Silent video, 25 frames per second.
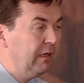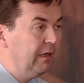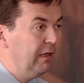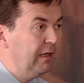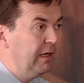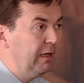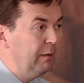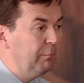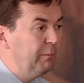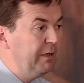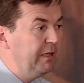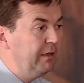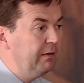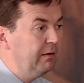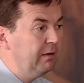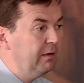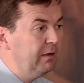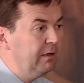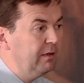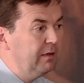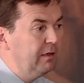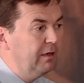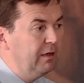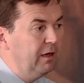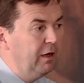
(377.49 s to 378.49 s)
I mean,
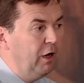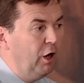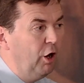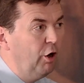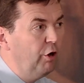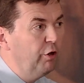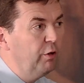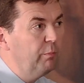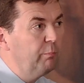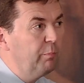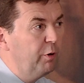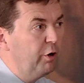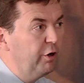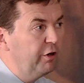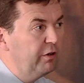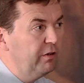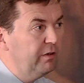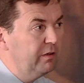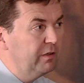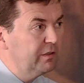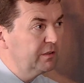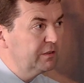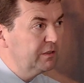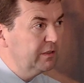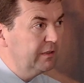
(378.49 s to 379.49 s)
how important
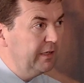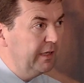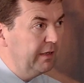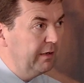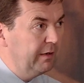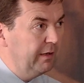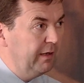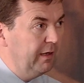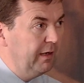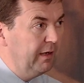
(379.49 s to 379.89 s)
is it,